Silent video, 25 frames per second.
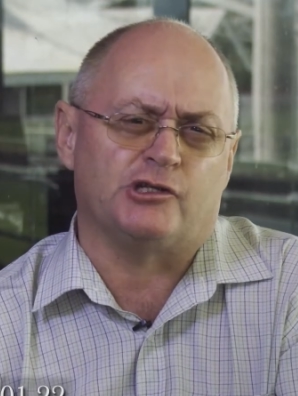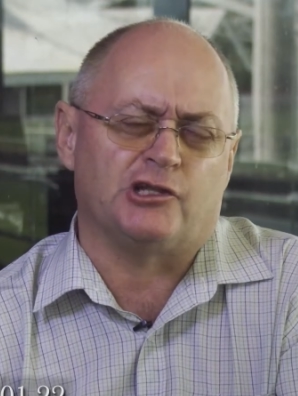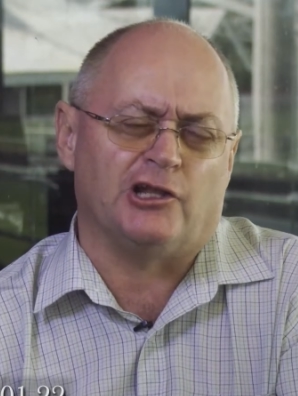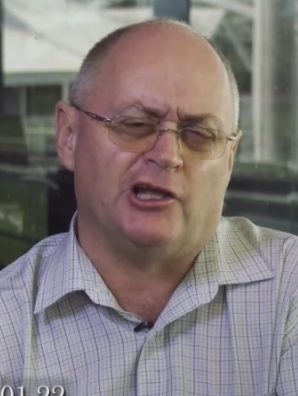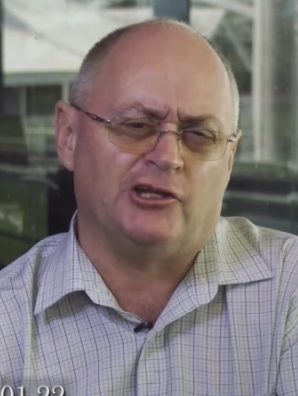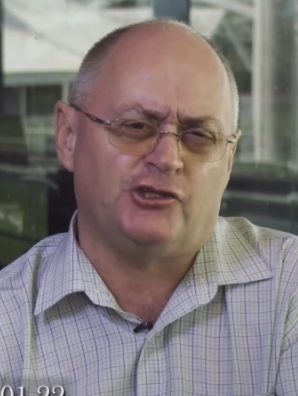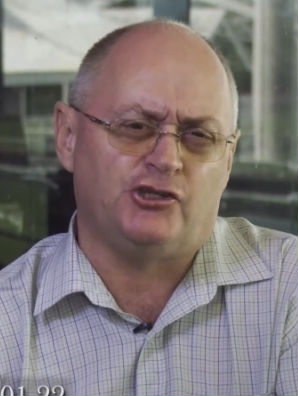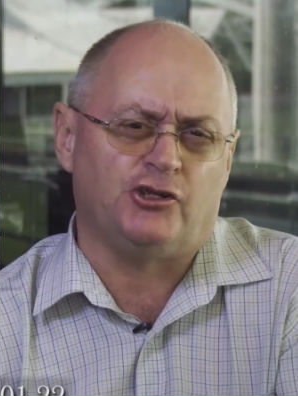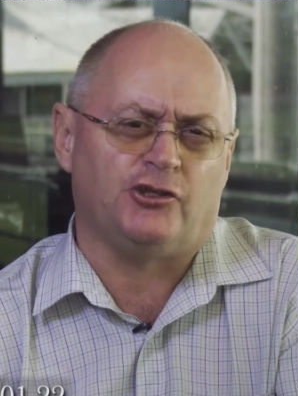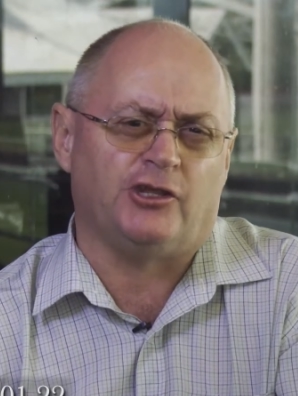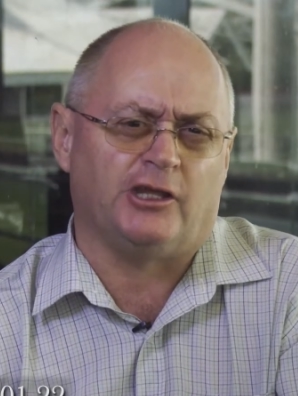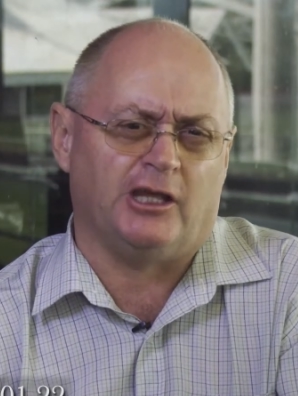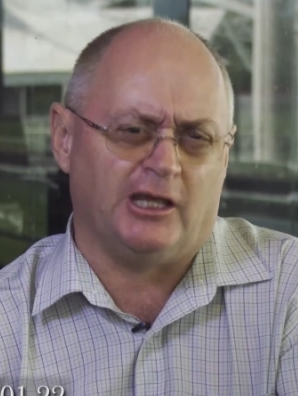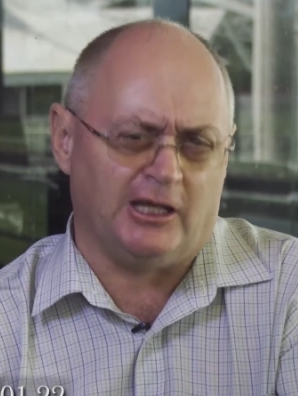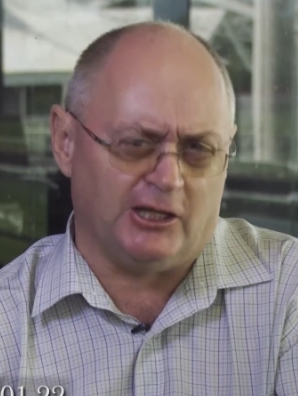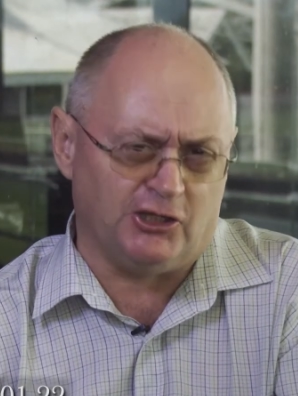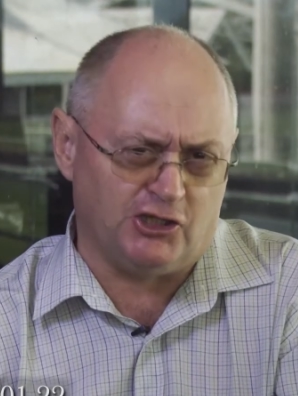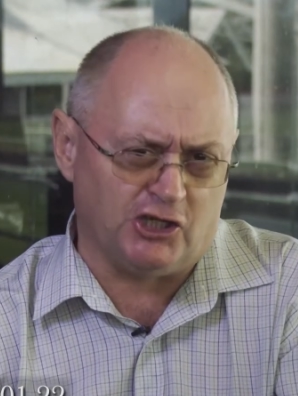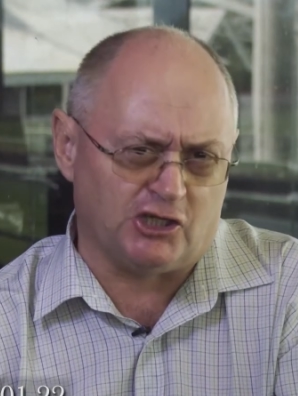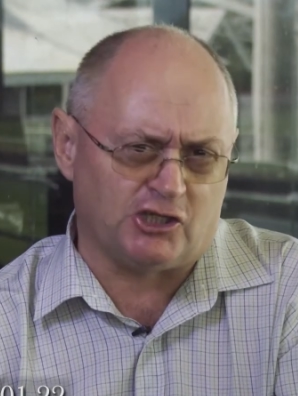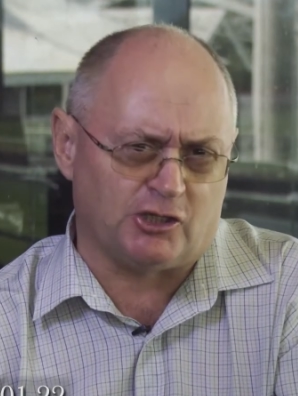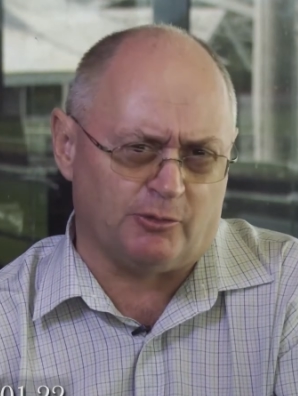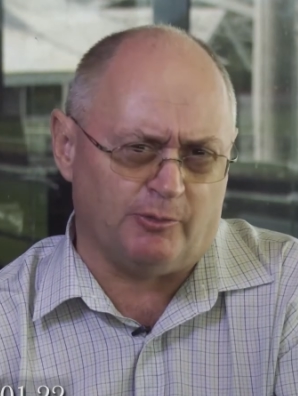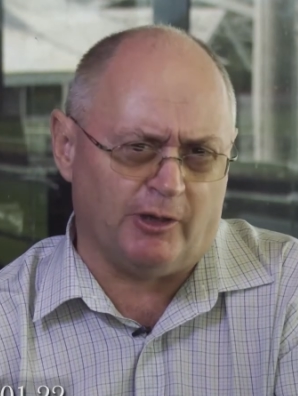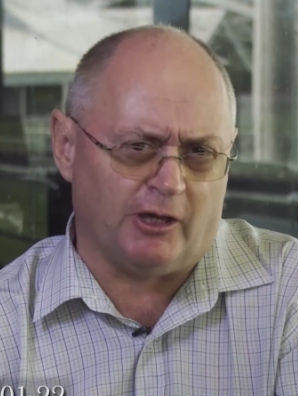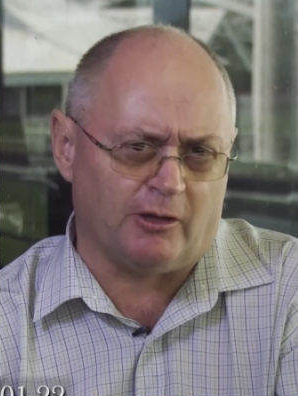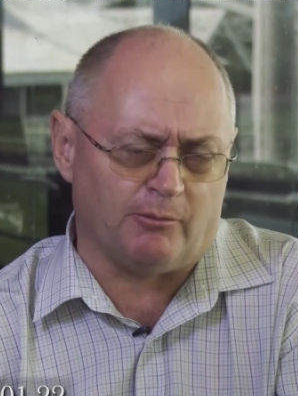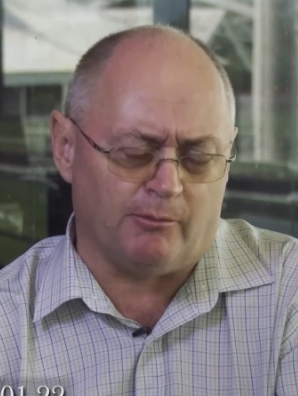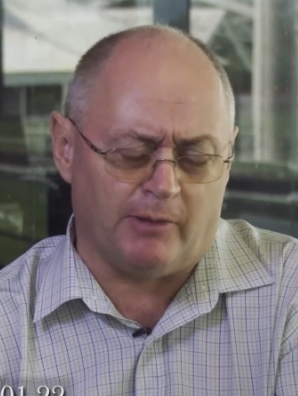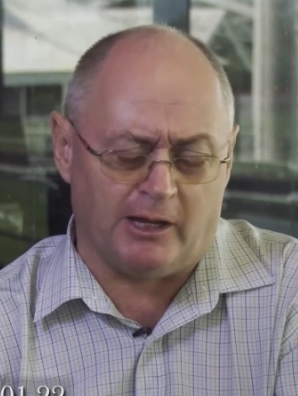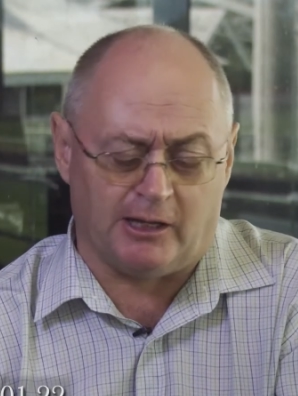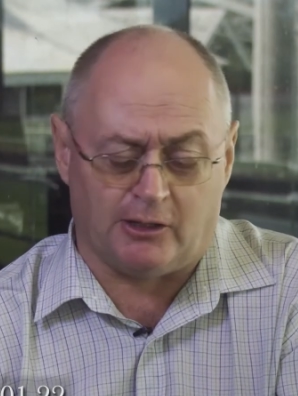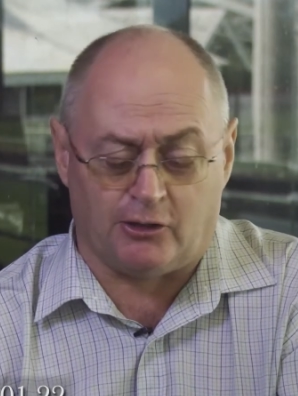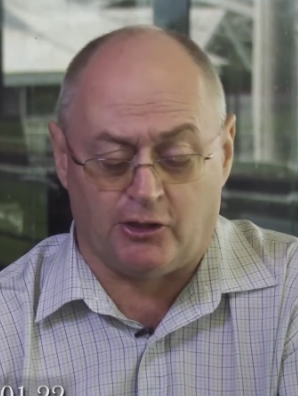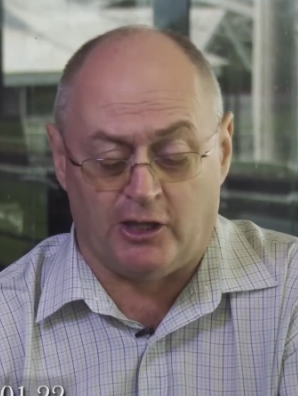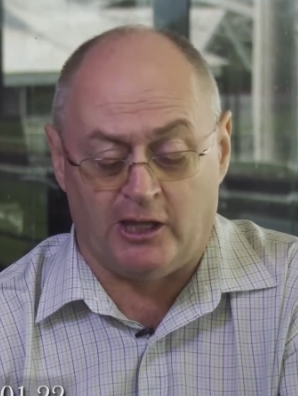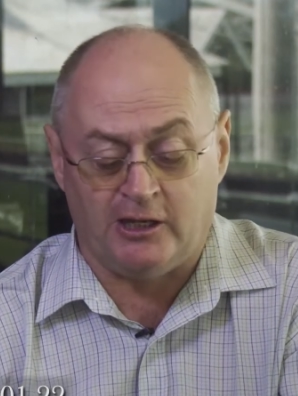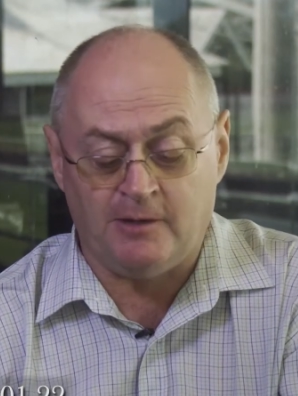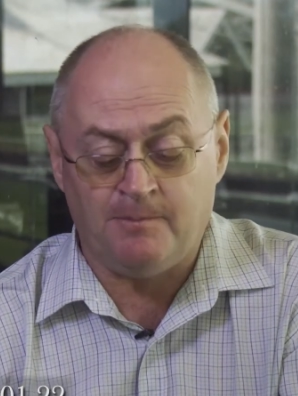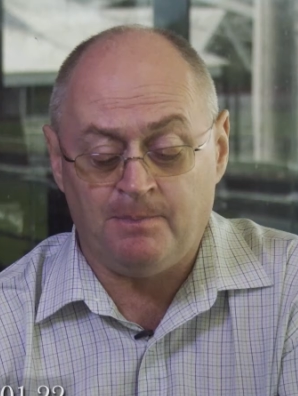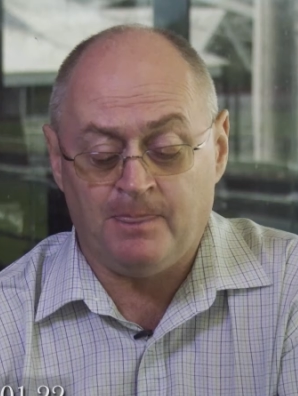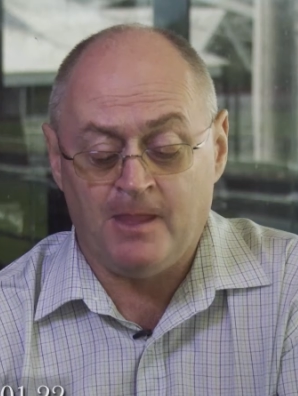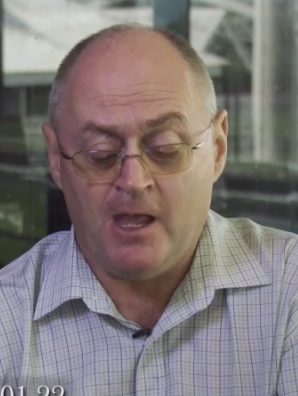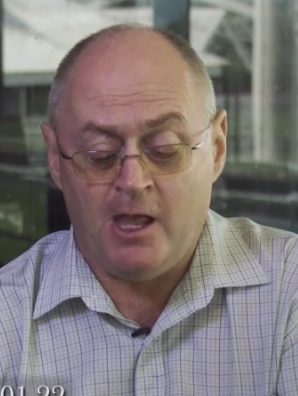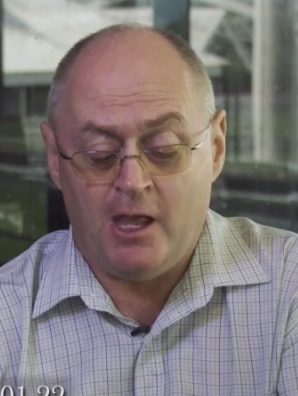lunch. I think he can just about make that.